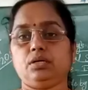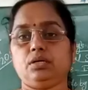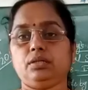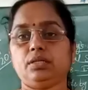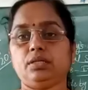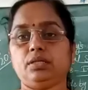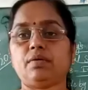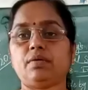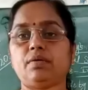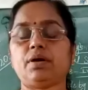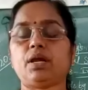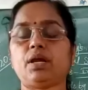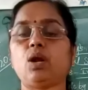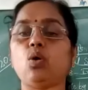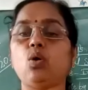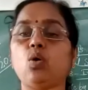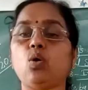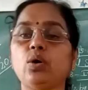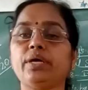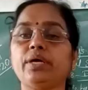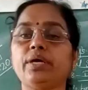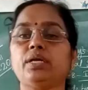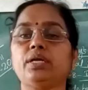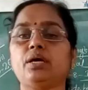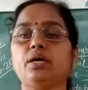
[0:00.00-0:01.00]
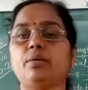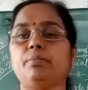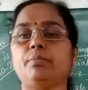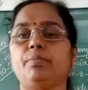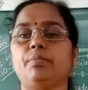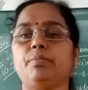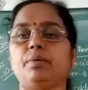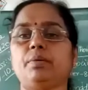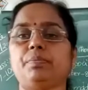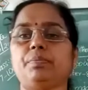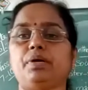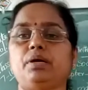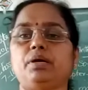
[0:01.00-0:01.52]
They were low income
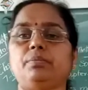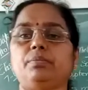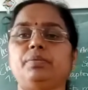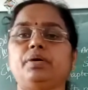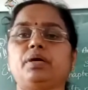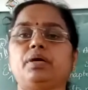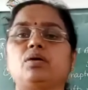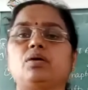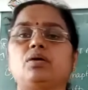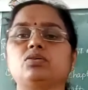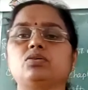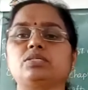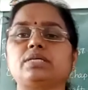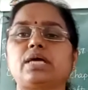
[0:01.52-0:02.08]
people because